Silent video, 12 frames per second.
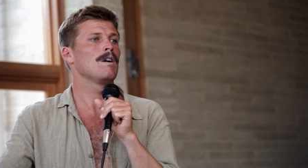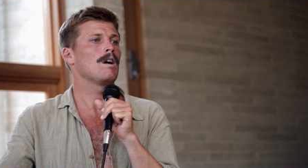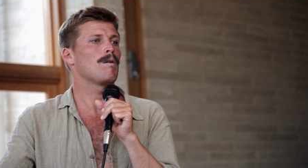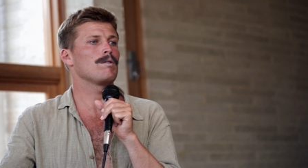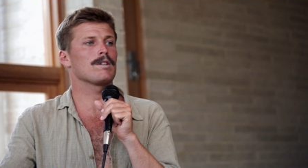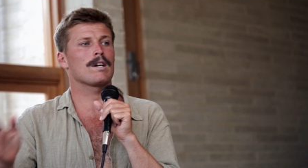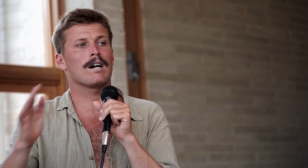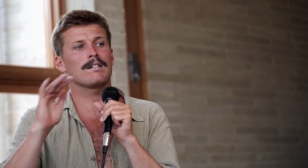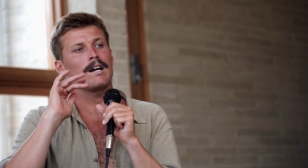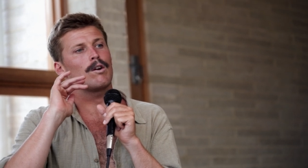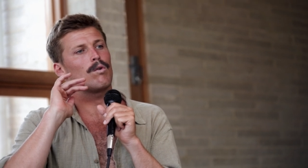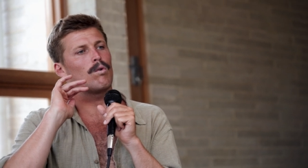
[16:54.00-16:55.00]
Yeah. I want to
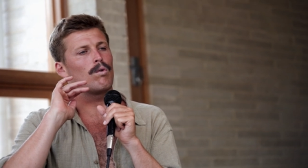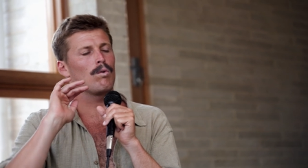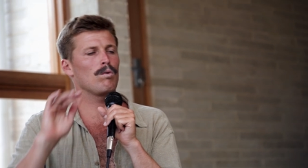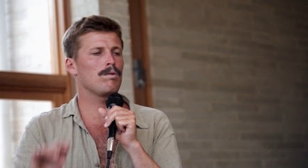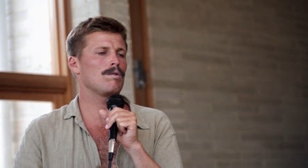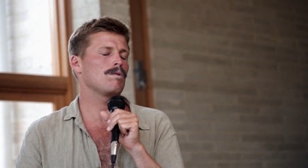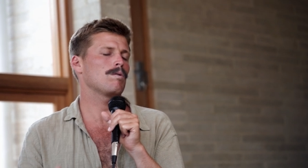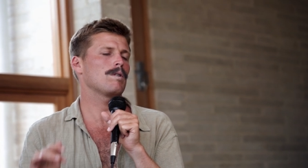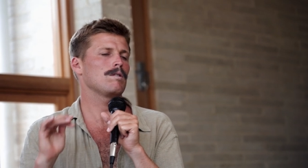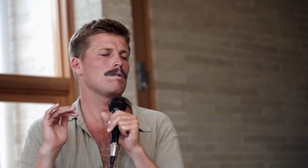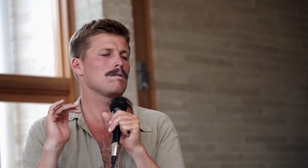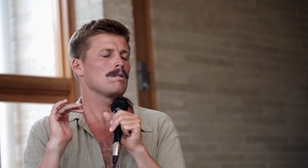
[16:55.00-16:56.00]
cut out all the
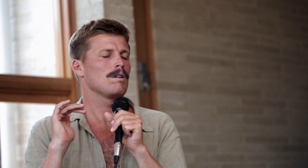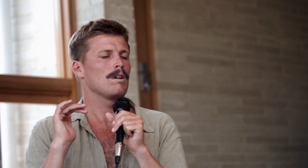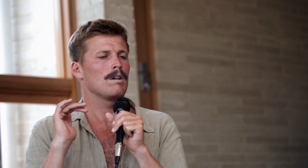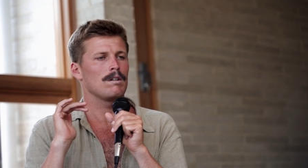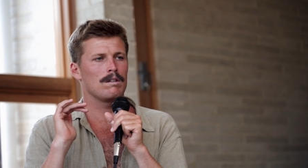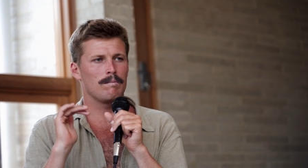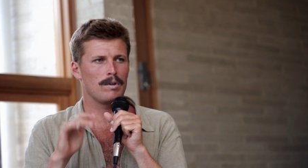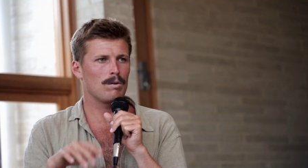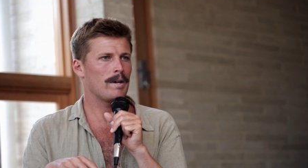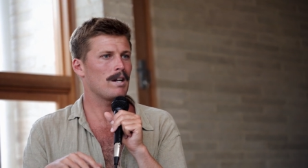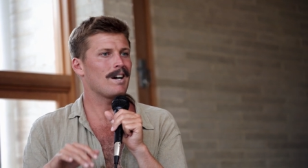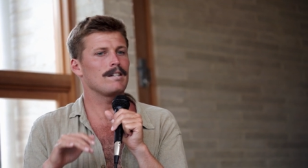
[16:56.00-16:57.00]
noise, the
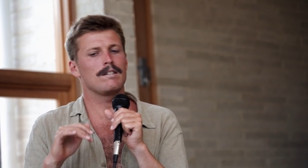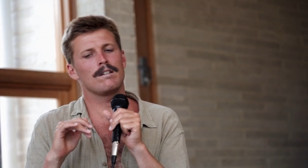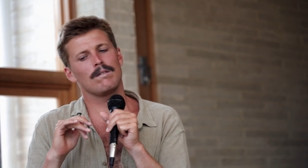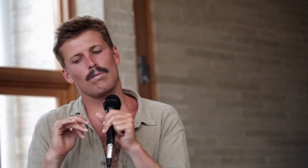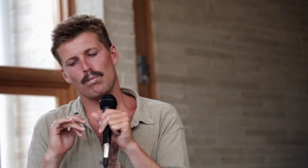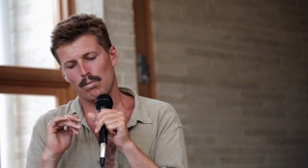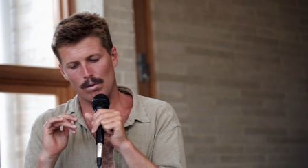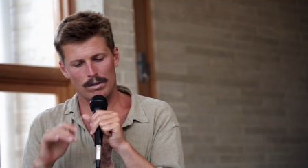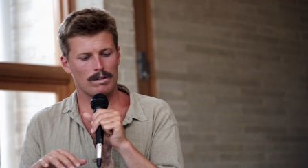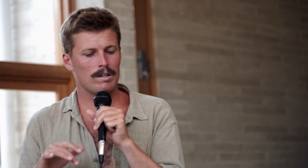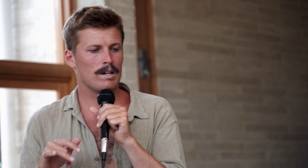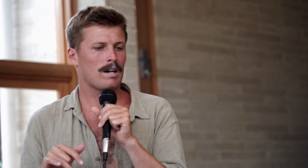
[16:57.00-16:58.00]
middleman. I didn't
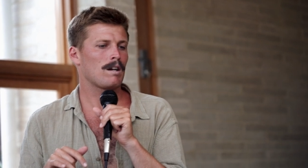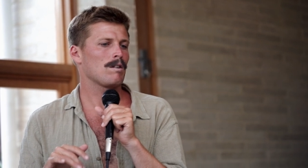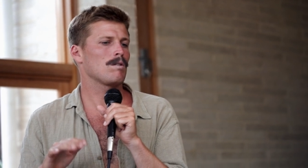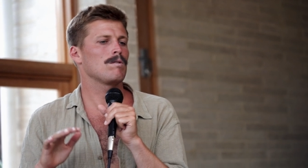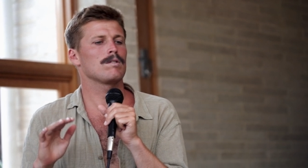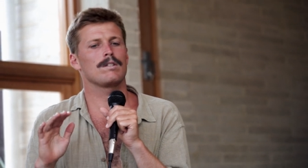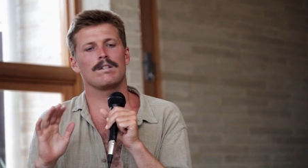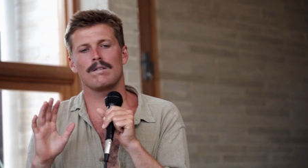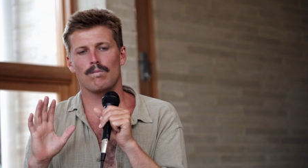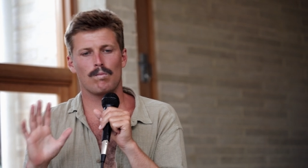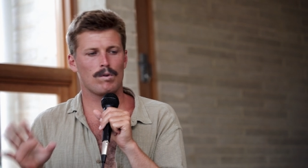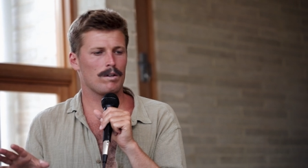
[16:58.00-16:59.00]
want the articles. I
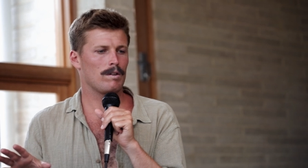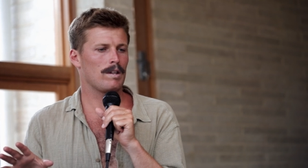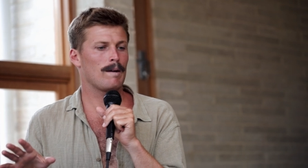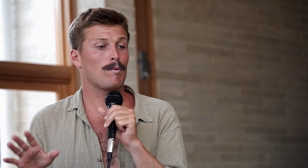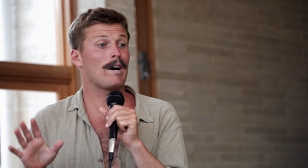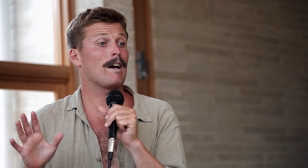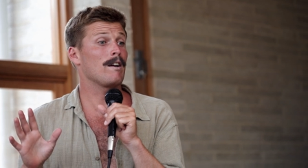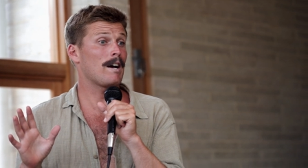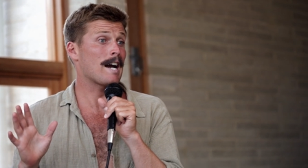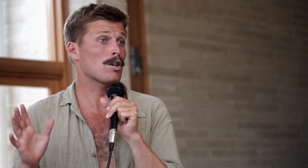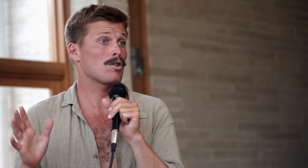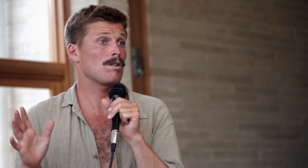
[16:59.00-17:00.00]
didn't want the label. I
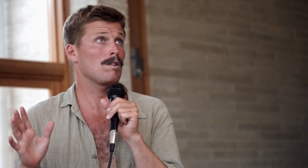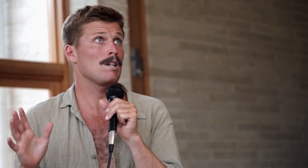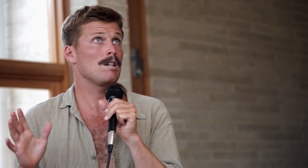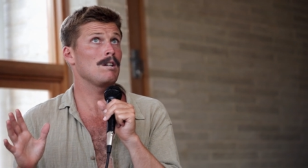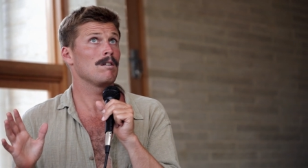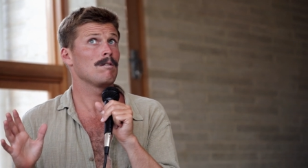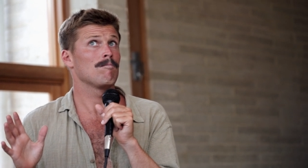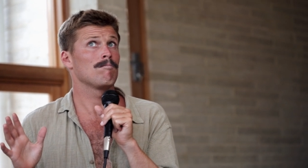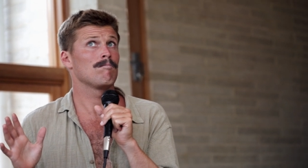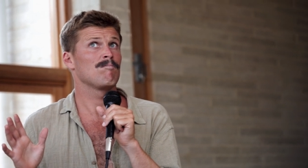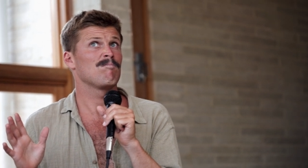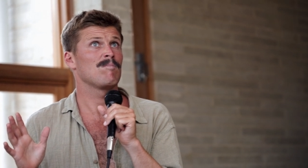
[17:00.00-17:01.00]
actually
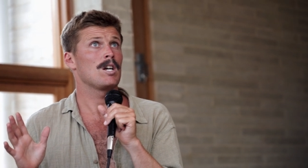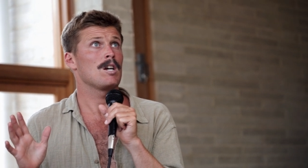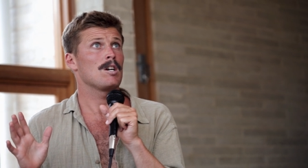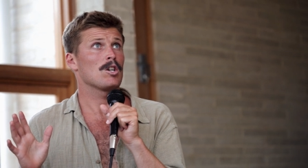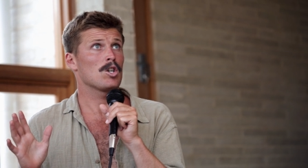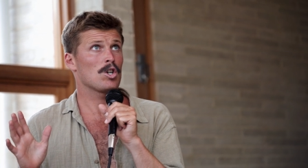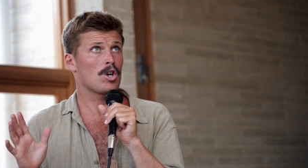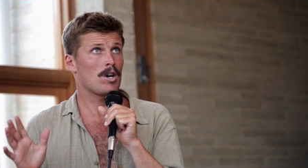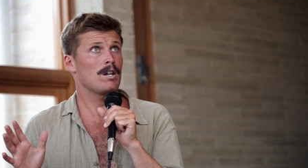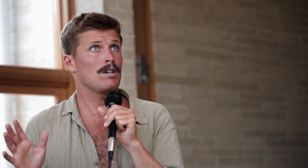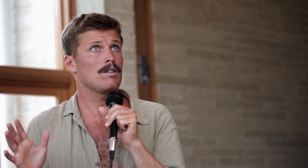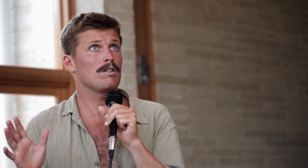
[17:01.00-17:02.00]

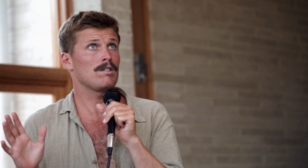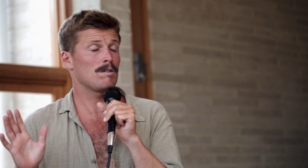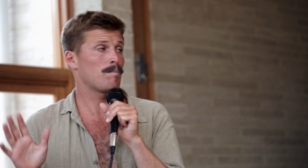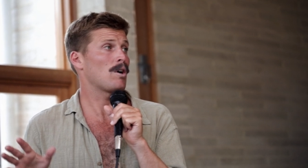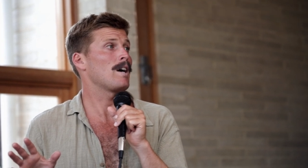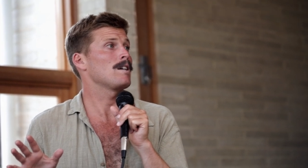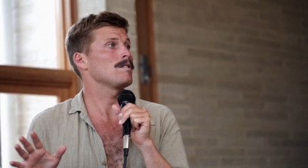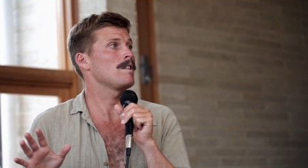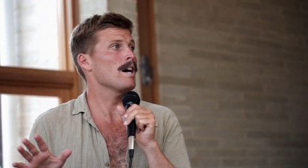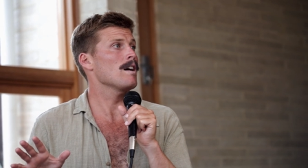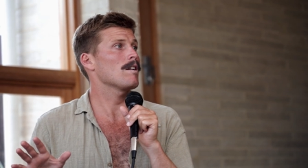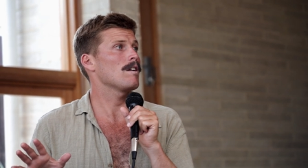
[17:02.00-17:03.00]
kind of despised
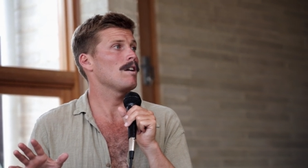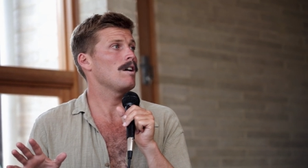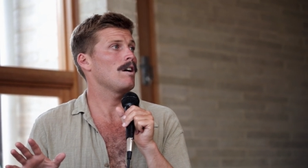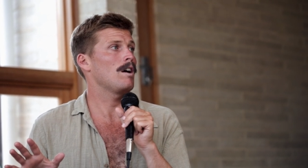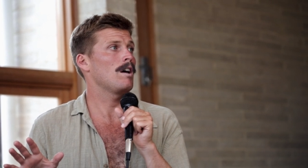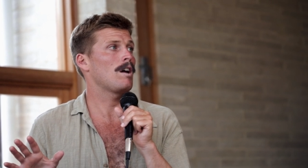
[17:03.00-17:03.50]
that. Totally.